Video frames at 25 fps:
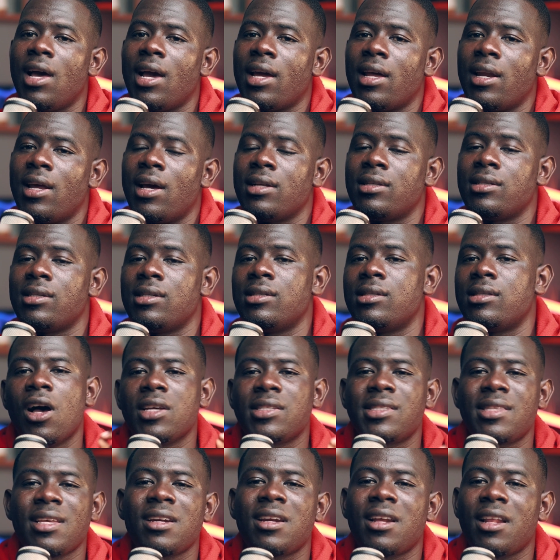Like an Artist,
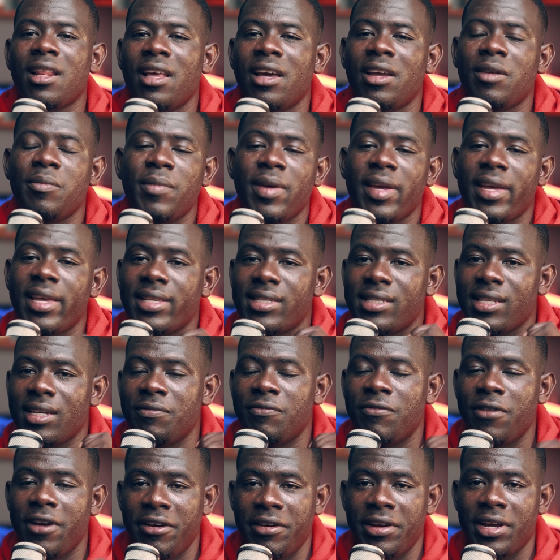Austin Klein makes
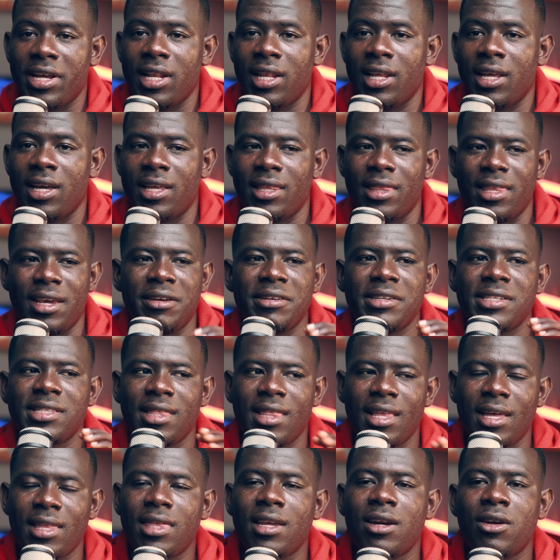it very clear there is
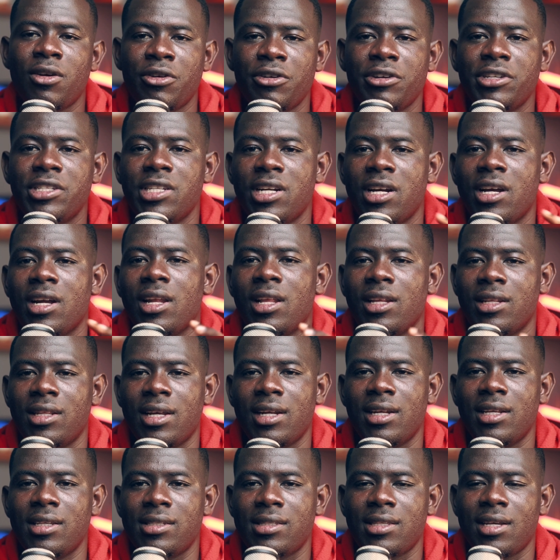nothing original
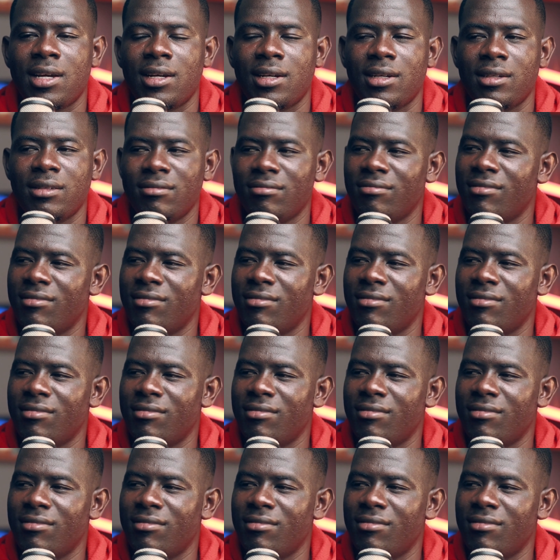under the sun.